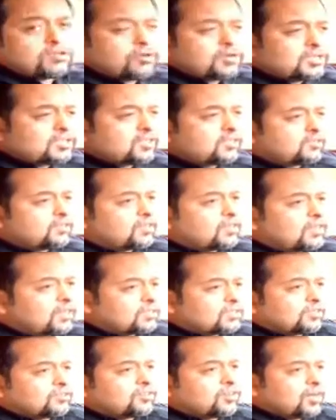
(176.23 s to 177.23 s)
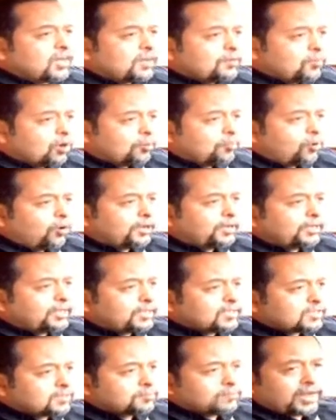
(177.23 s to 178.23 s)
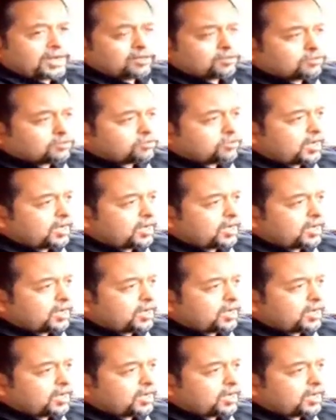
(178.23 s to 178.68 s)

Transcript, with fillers: So is it is it really more pointy? Is it better to